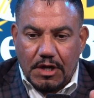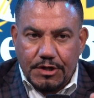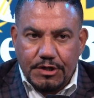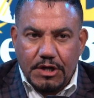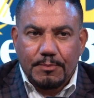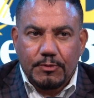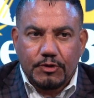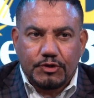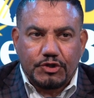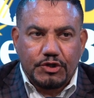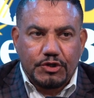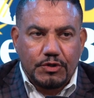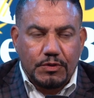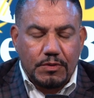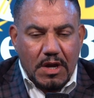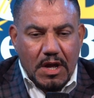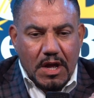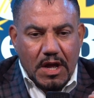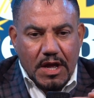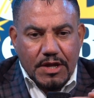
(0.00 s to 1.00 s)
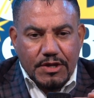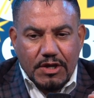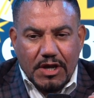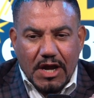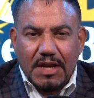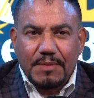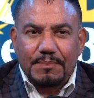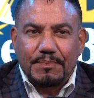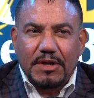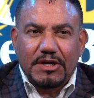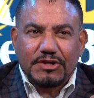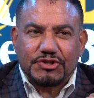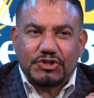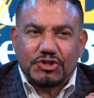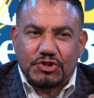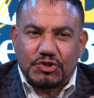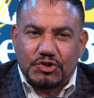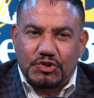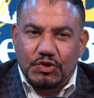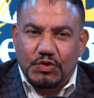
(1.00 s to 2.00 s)
Number 2, you got to be a
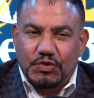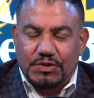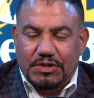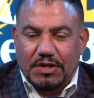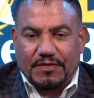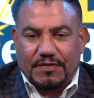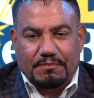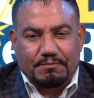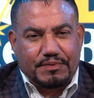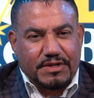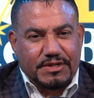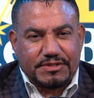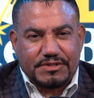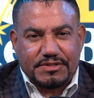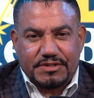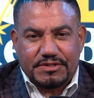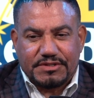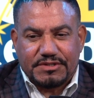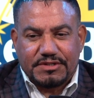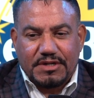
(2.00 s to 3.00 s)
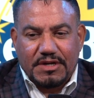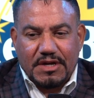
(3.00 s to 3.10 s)
student of the business.